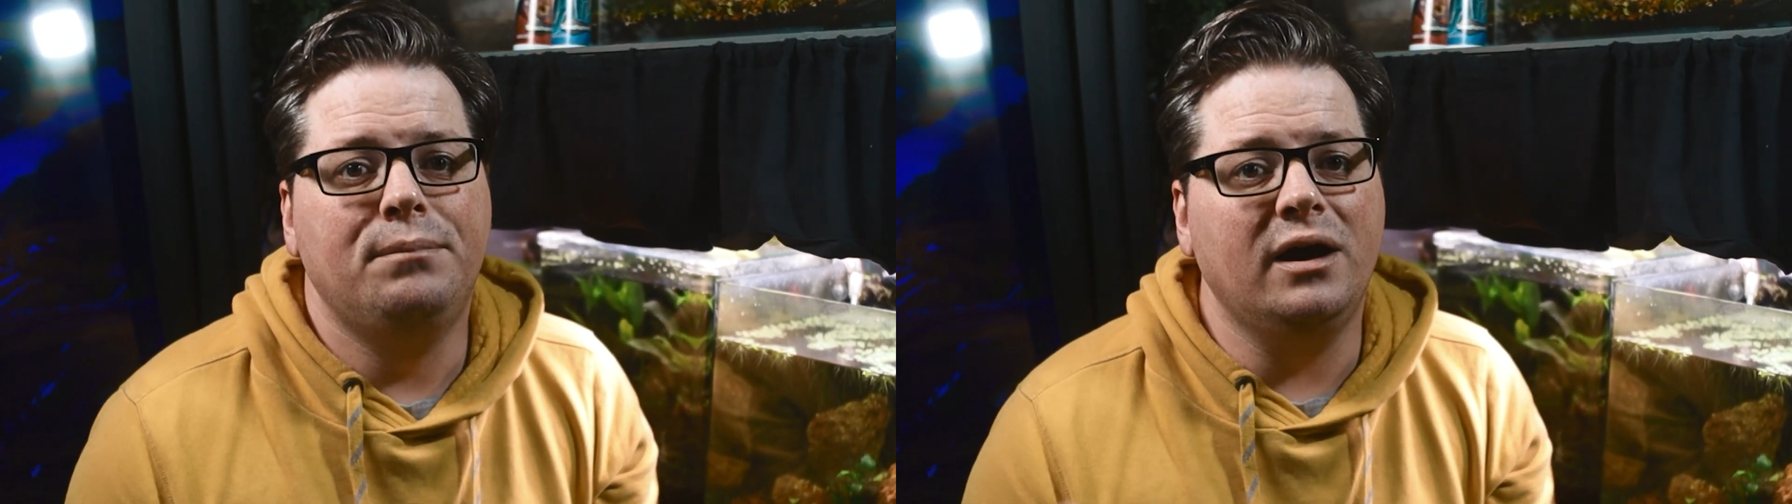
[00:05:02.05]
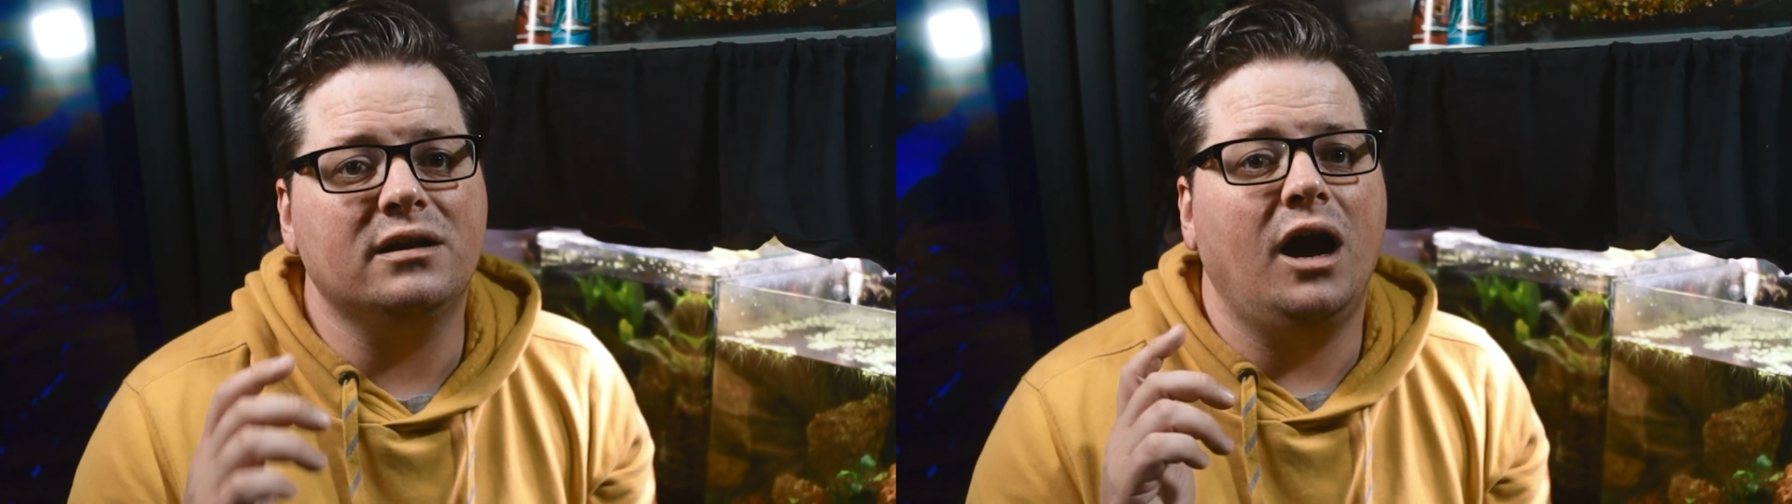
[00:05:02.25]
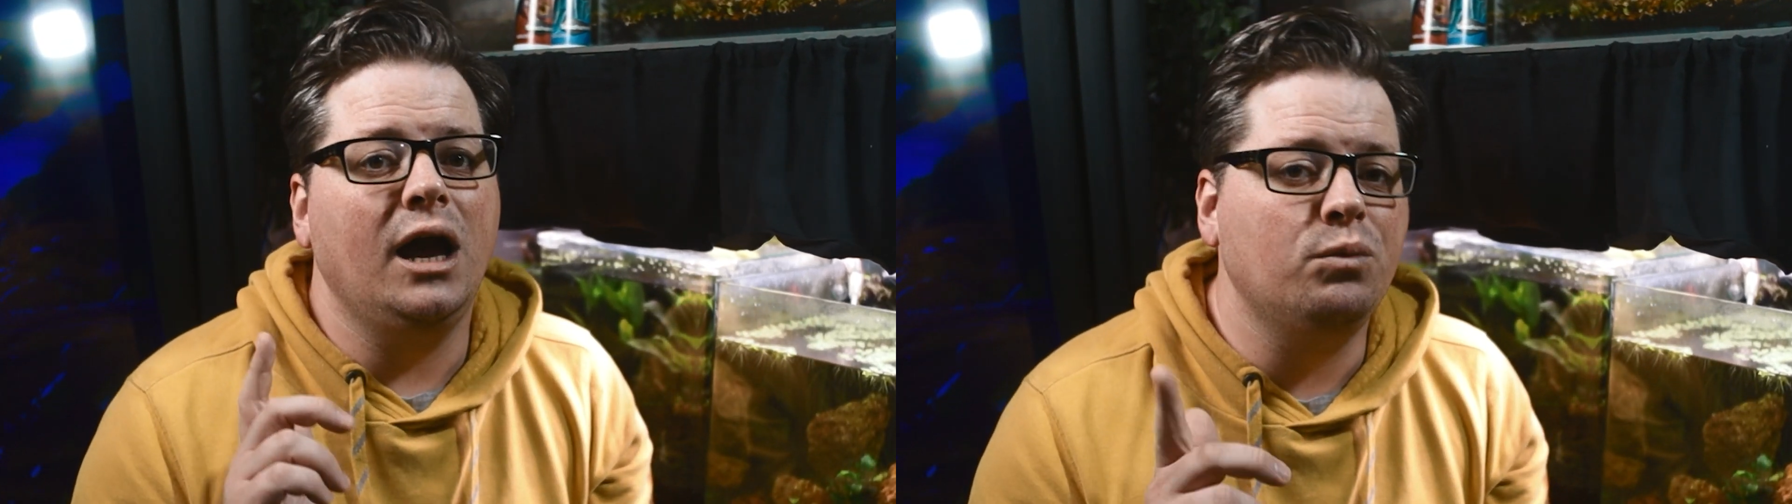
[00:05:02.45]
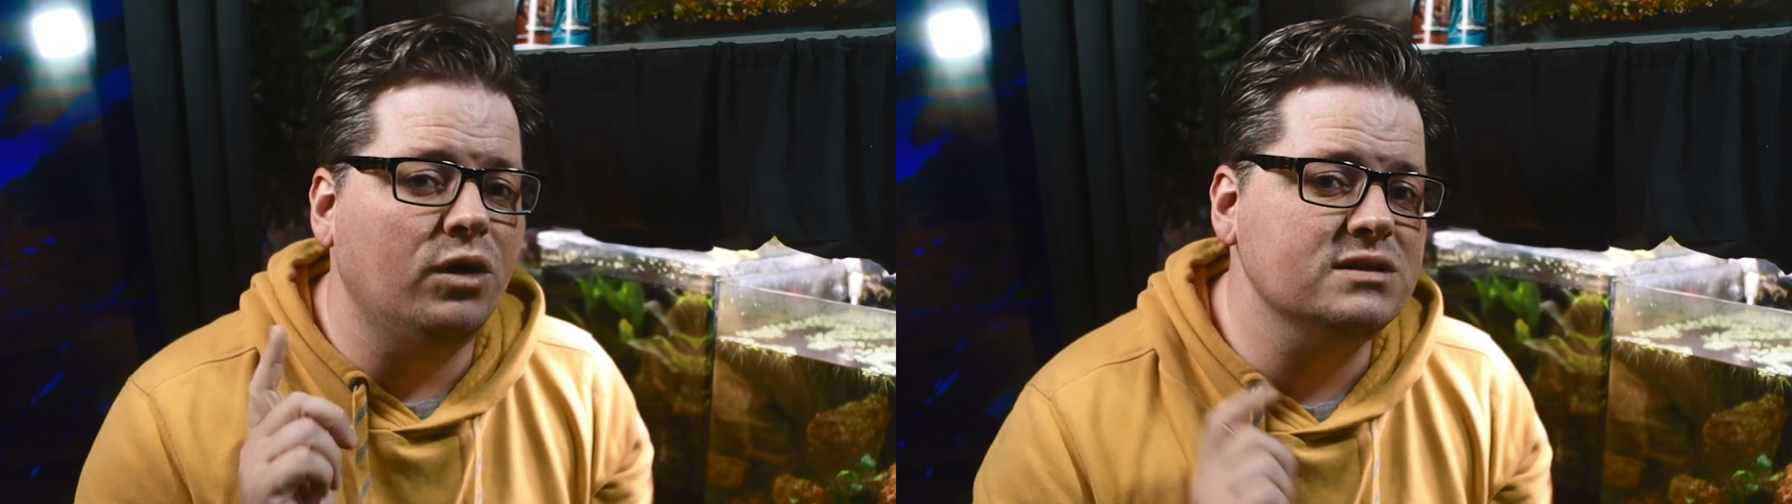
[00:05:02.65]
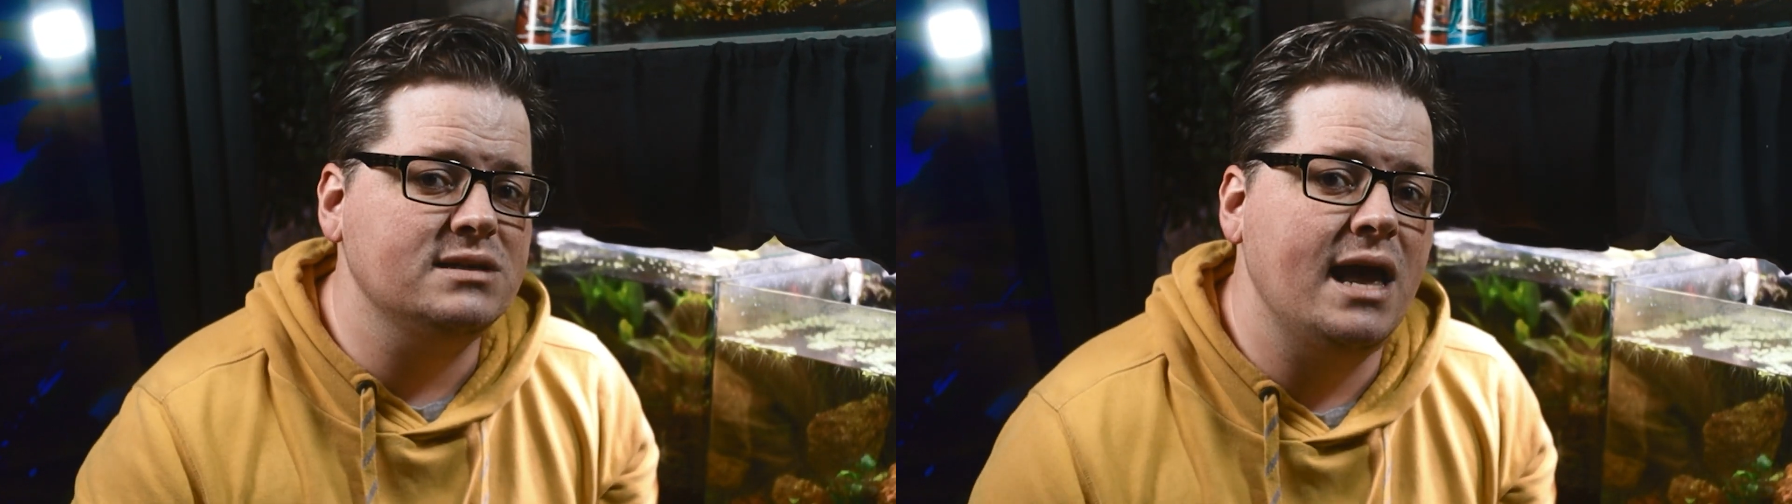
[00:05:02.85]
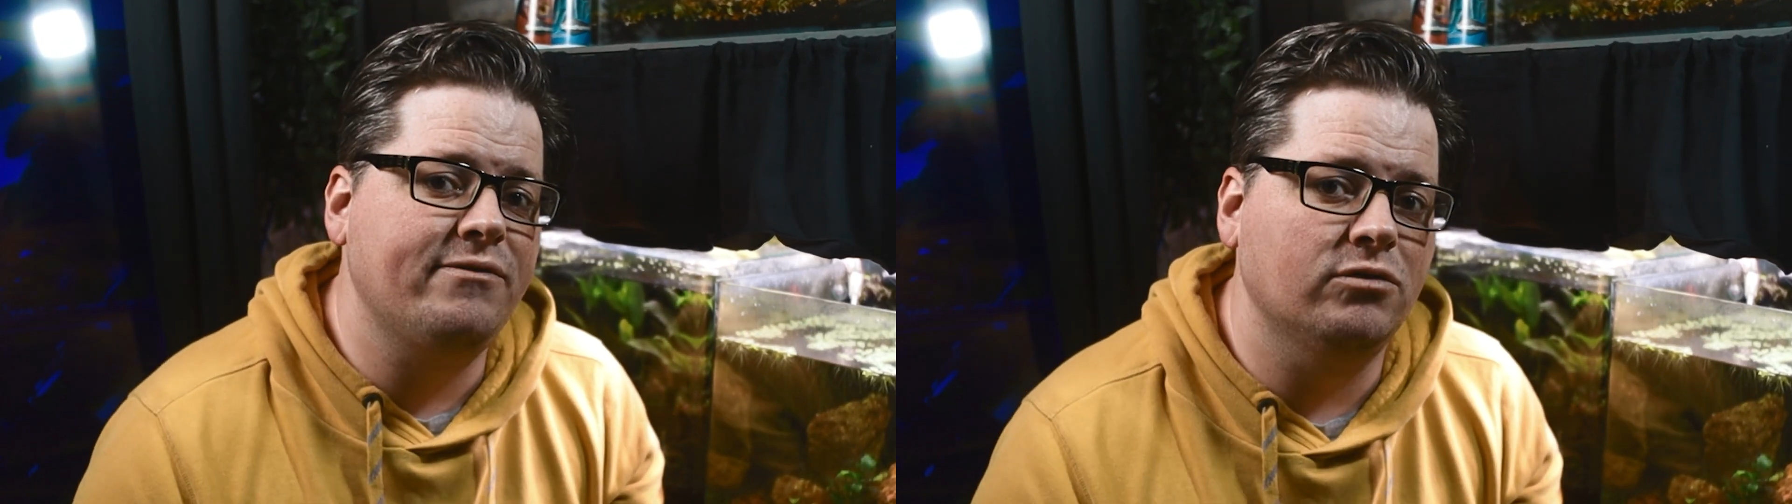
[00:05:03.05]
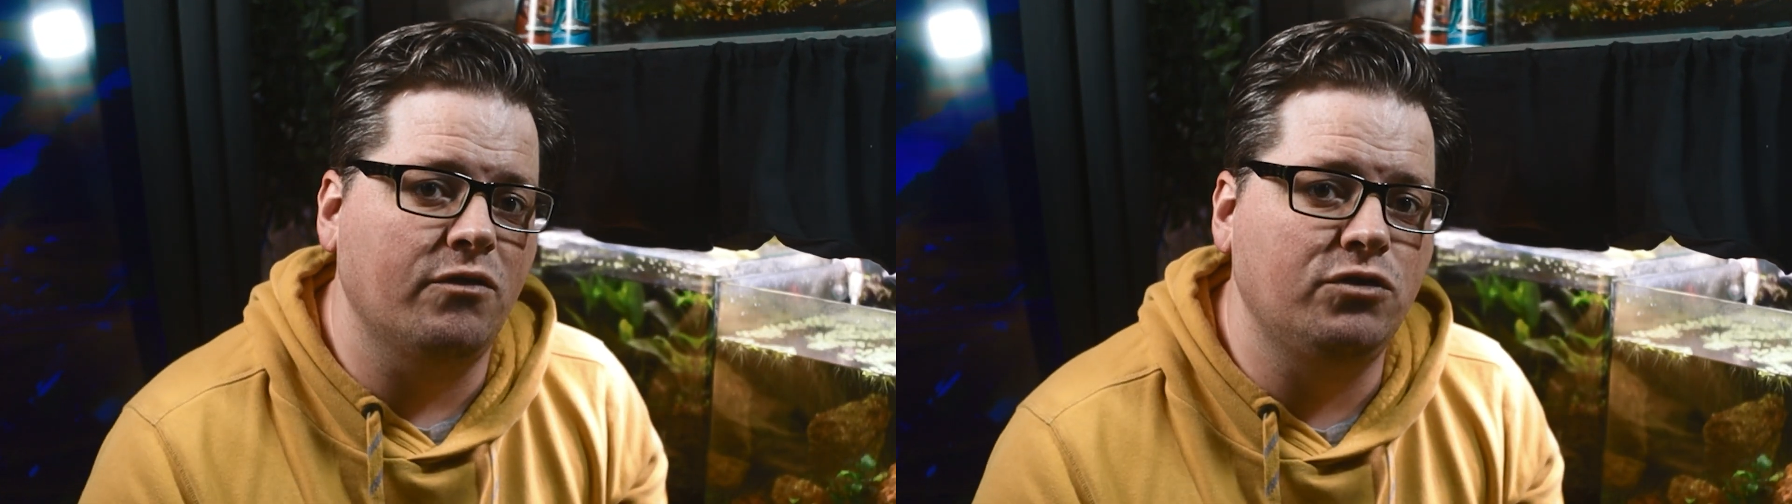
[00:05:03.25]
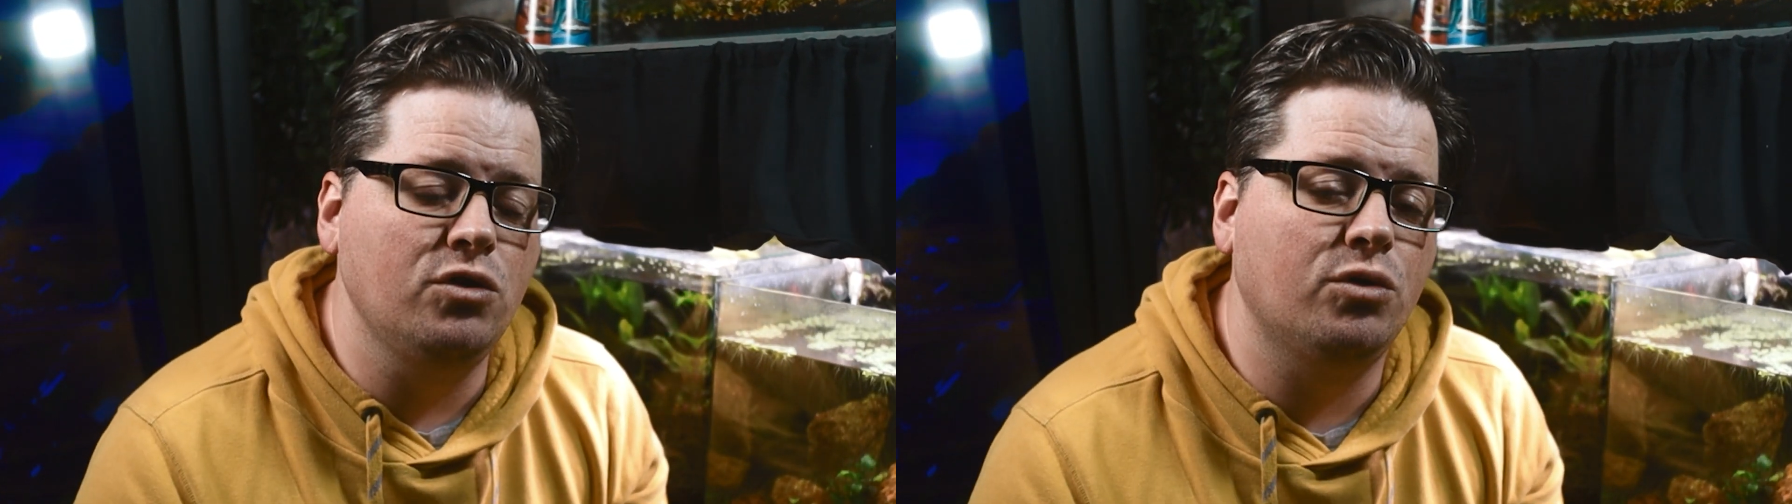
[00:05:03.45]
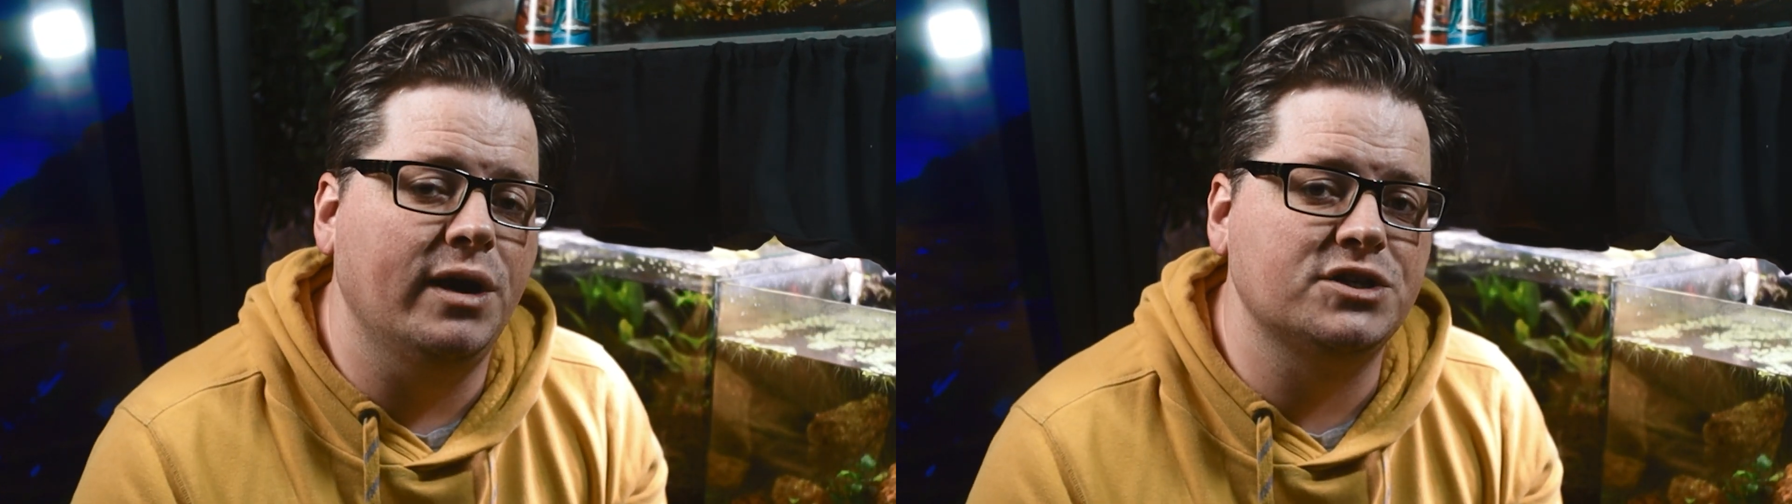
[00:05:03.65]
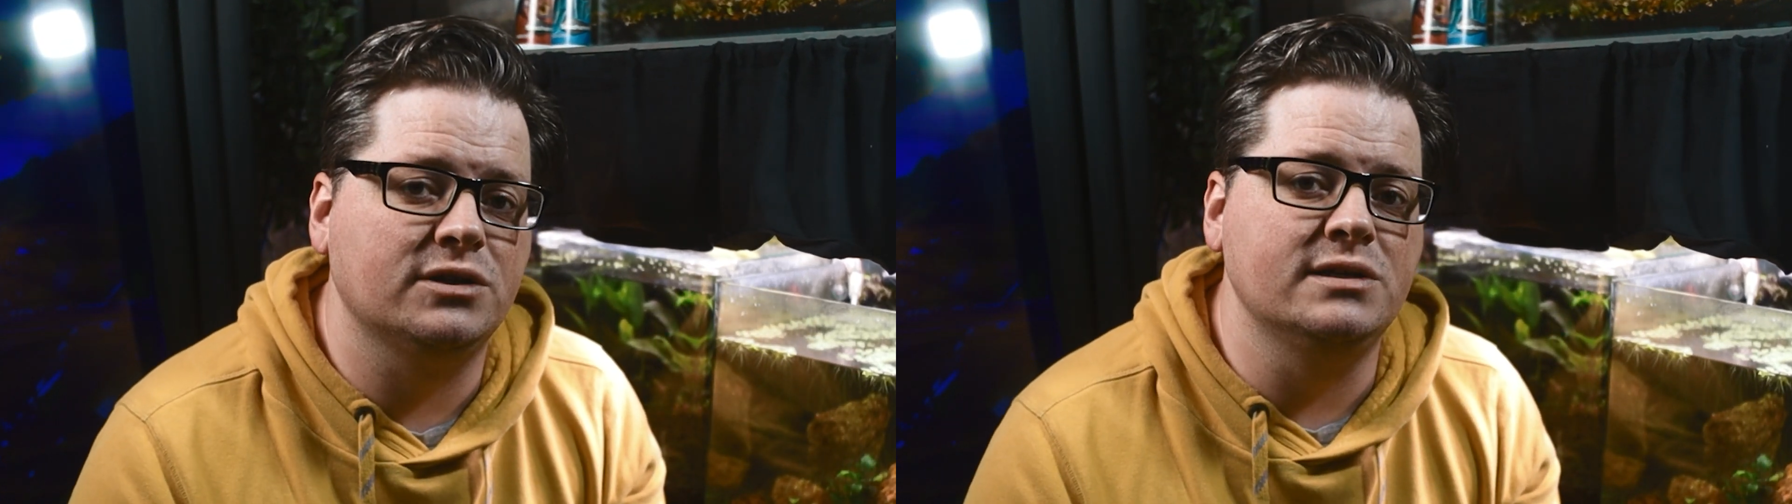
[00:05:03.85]
But I was left with a few
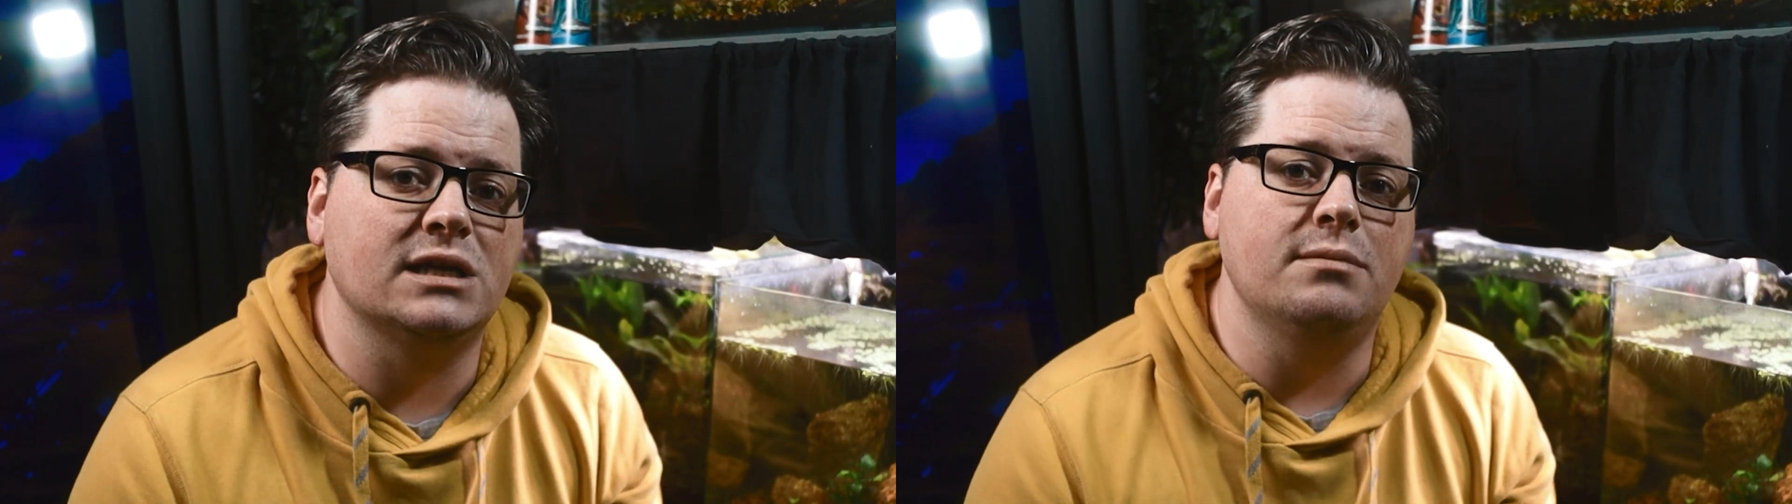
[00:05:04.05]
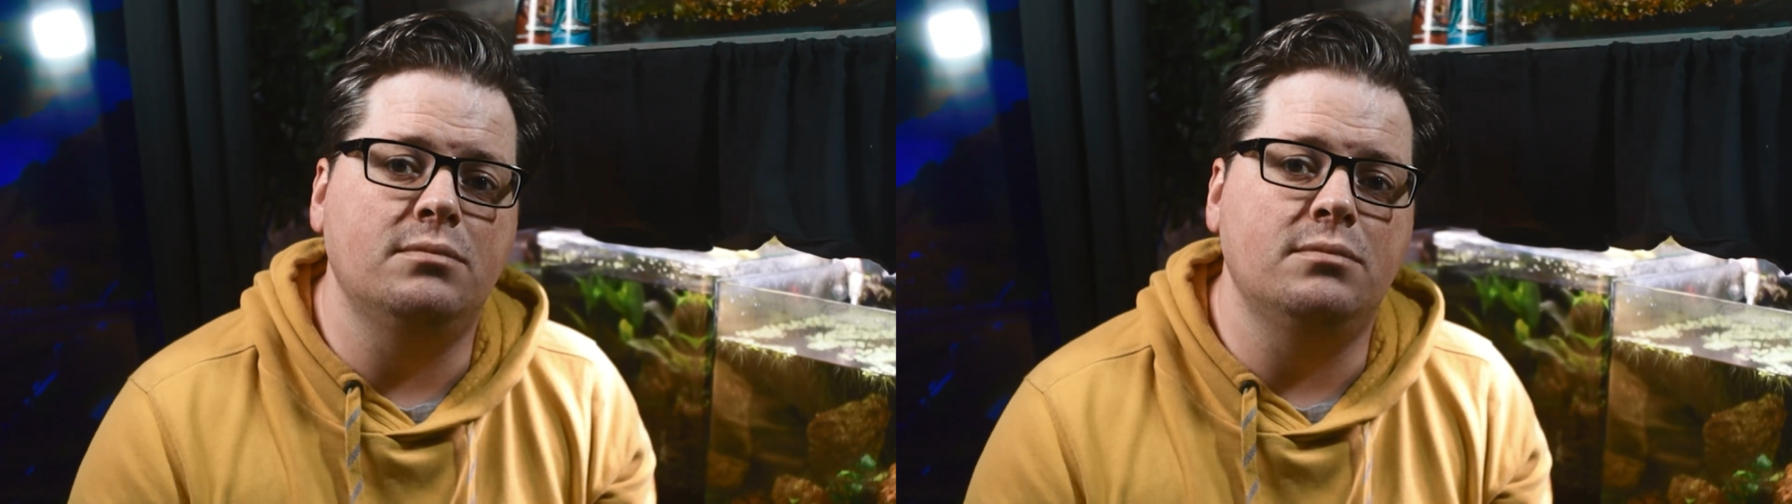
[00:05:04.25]
questions that